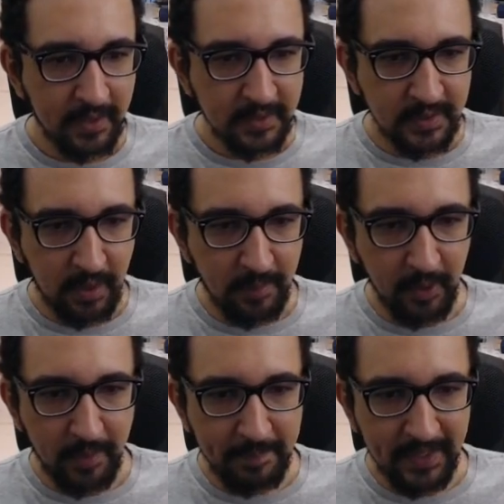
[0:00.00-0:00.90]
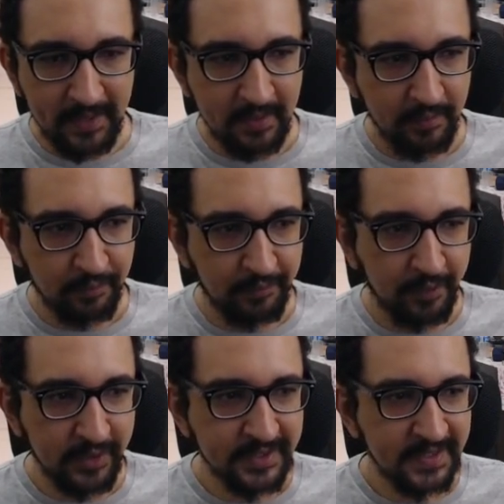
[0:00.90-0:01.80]
So now I'm gonna pick
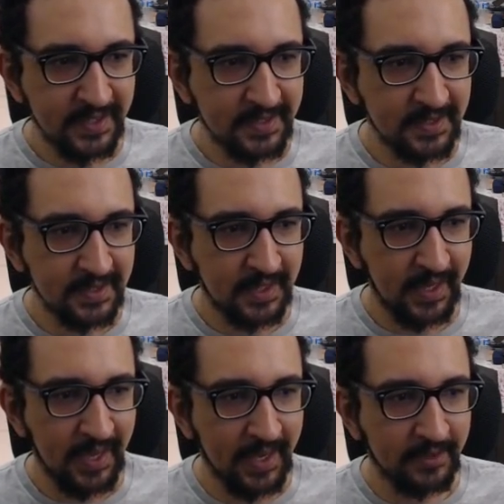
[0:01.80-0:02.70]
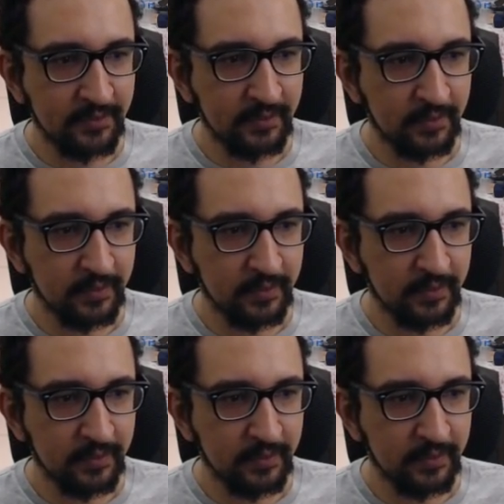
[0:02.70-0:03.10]
vertices and